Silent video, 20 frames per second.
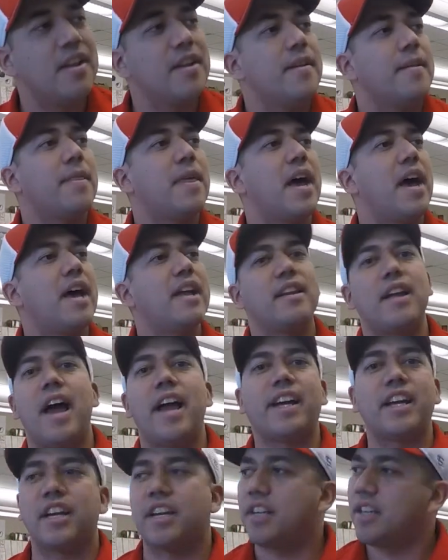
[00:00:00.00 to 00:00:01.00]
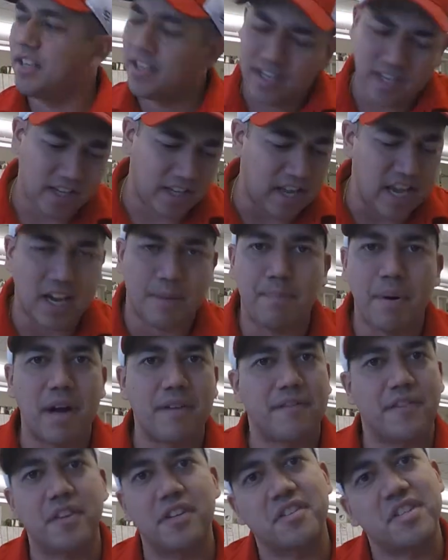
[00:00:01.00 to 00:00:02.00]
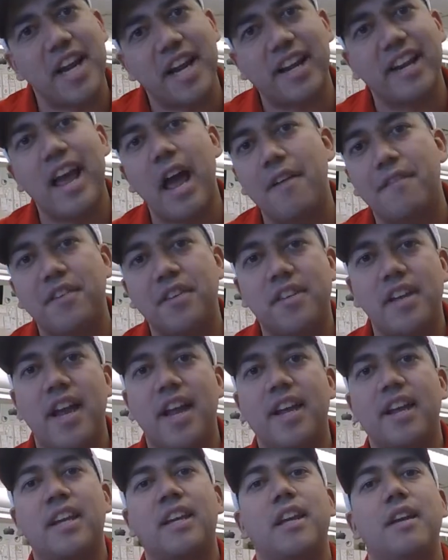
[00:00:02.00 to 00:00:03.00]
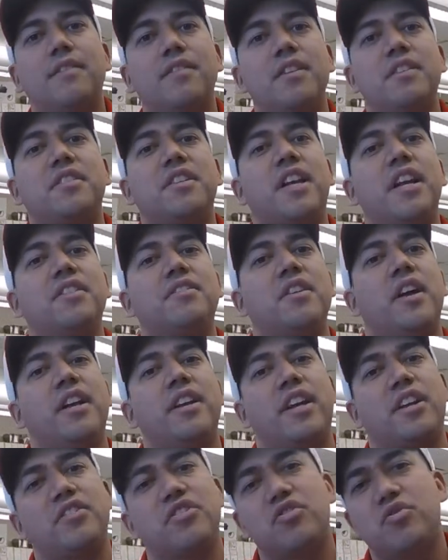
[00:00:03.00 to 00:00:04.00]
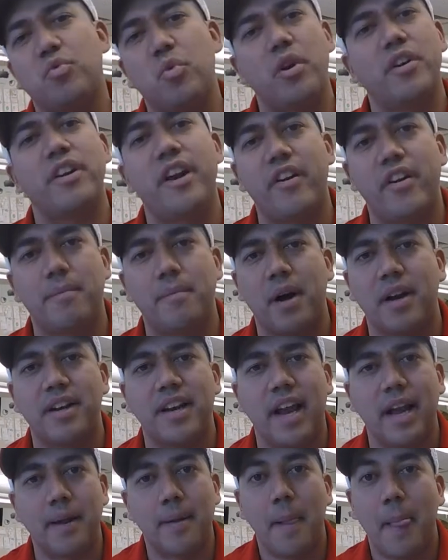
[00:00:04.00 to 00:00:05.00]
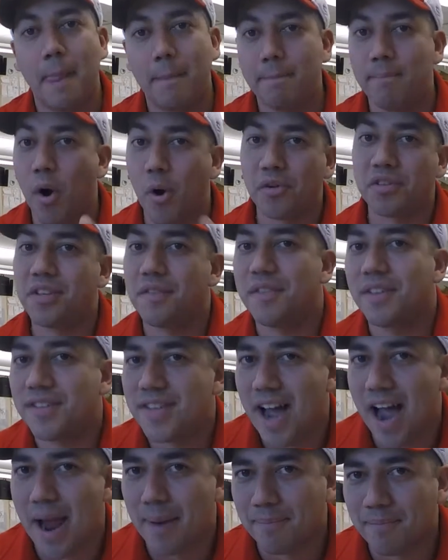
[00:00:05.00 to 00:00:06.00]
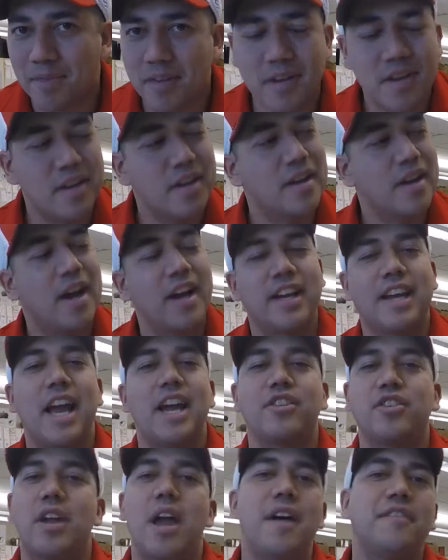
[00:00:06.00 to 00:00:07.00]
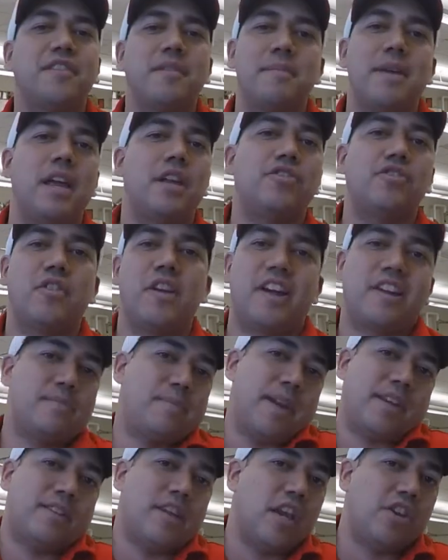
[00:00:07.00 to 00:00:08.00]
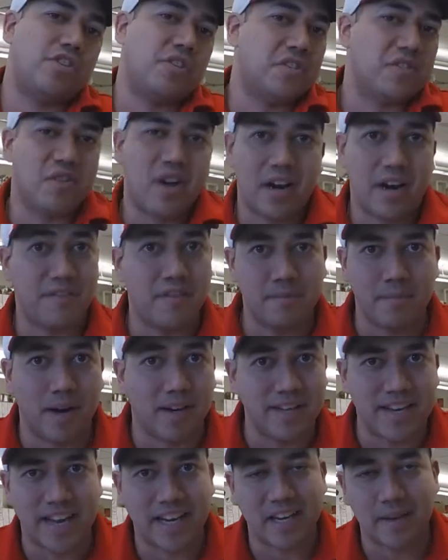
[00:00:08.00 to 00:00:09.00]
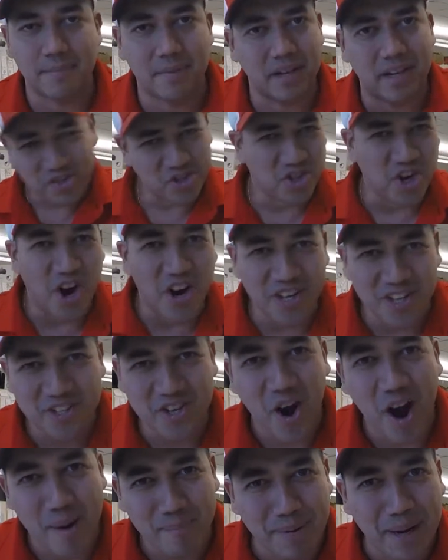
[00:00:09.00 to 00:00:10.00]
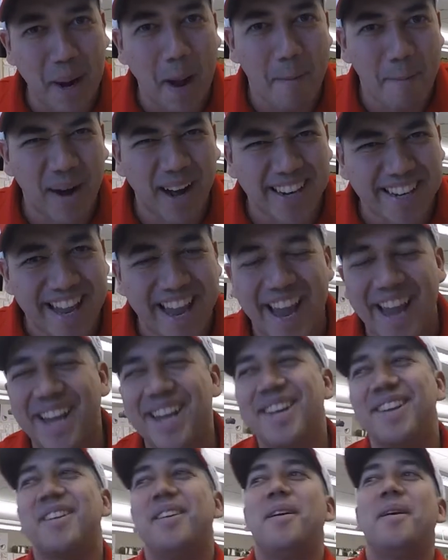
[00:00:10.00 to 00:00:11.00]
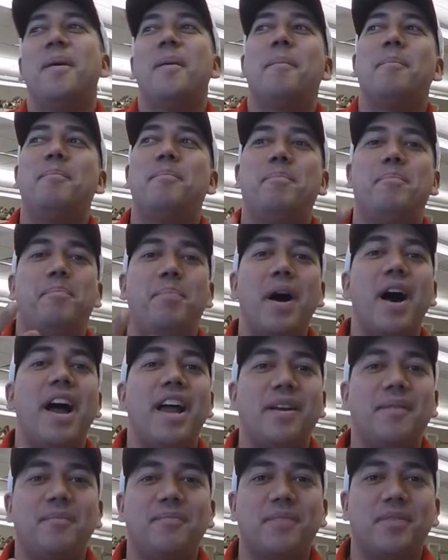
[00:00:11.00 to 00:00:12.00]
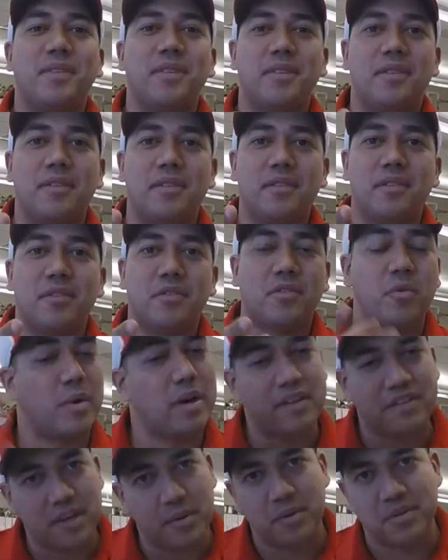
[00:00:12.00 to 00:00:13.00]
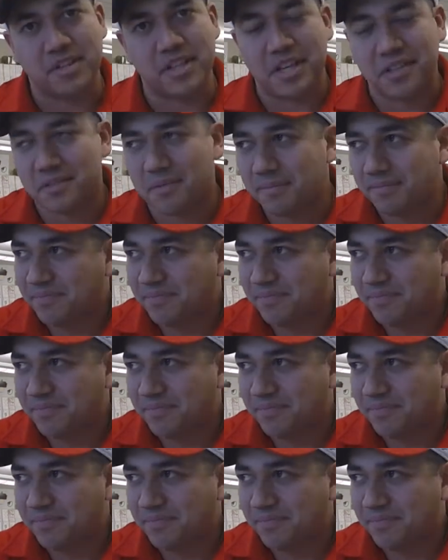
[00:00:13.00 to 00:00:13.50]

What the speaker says: that I could kick butt for the second half of the day and give these kids an extraordinary Monday, most of the time. Again, you have to manage your expectations. Not every Monday can be chart-topping Monday. But, so what I did was this.